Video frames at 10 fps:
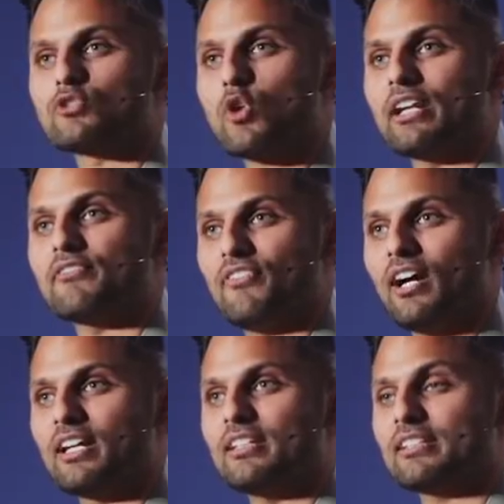try and
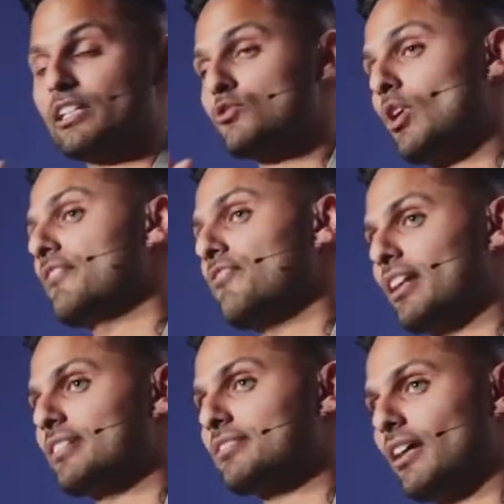find is I try and
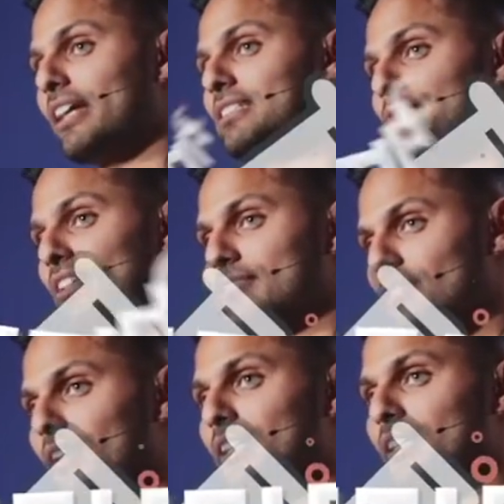find a scientific
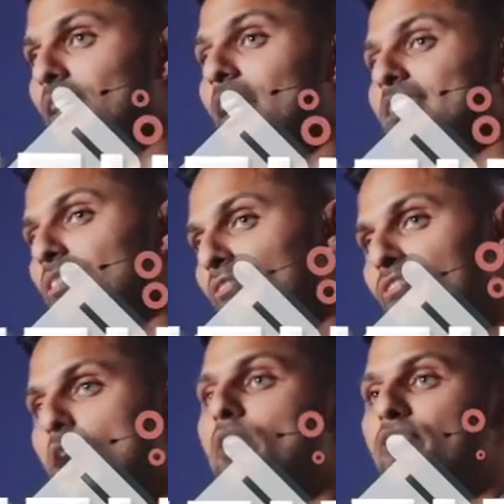study to
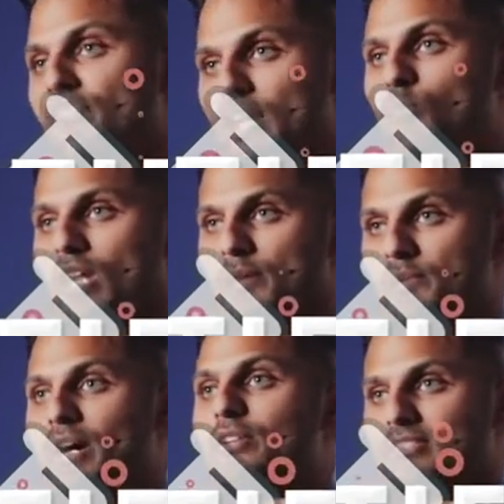verify what I'm
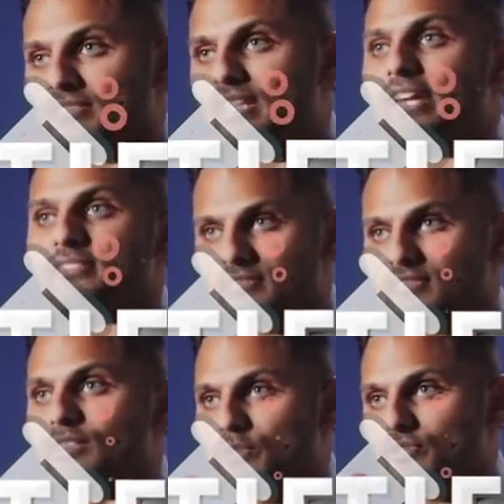about to say as a
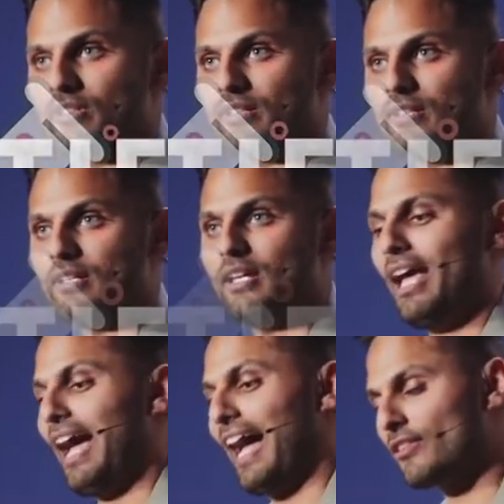solution.
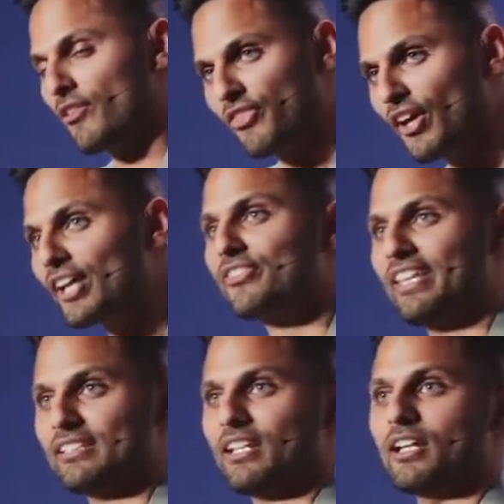And the third
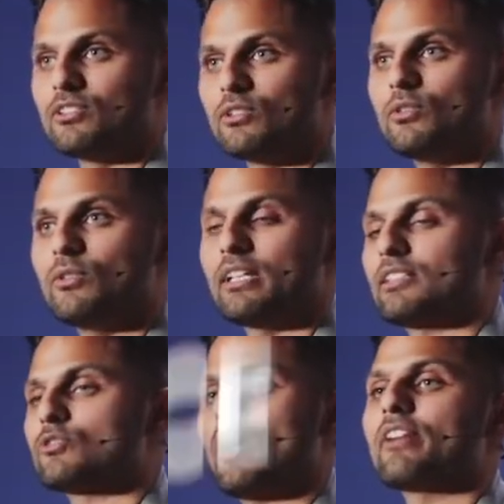thing that I do is
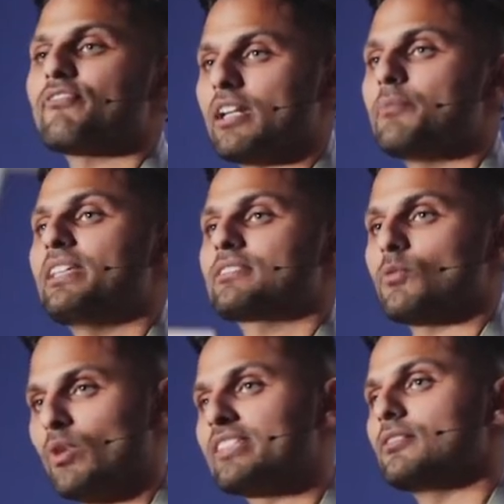I try and find a piece
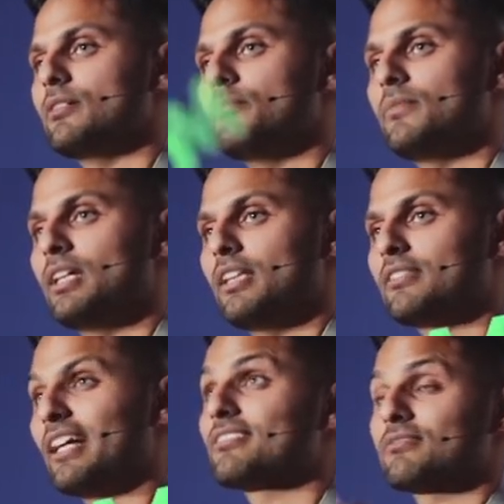of
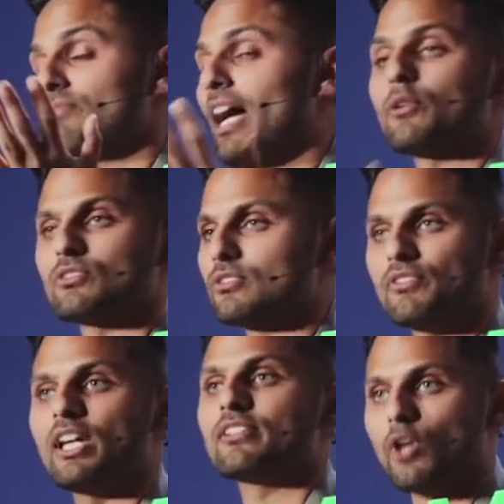wisdom that's thousands
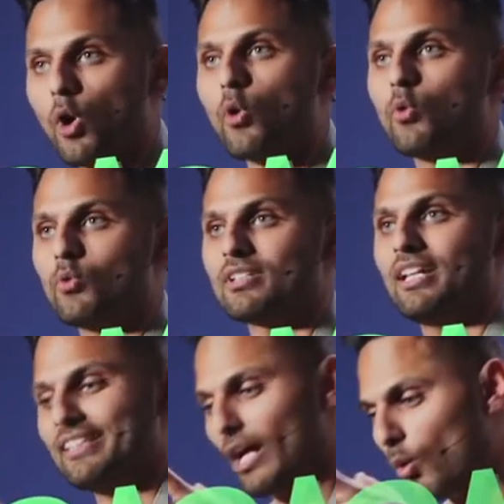of years old
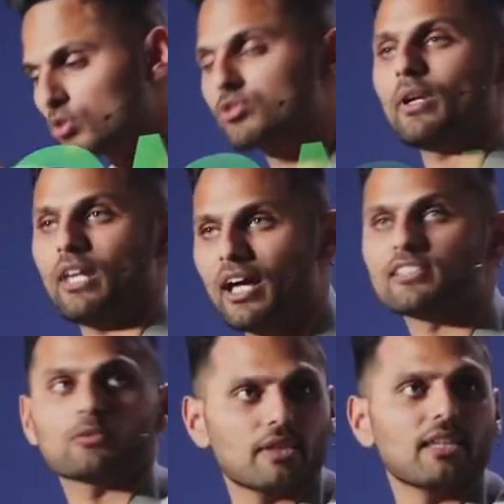that also
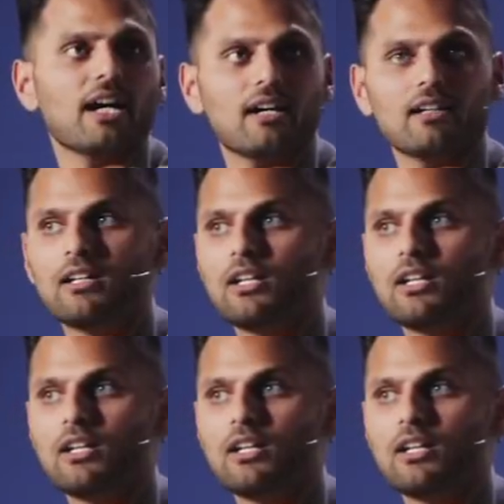aligns with that.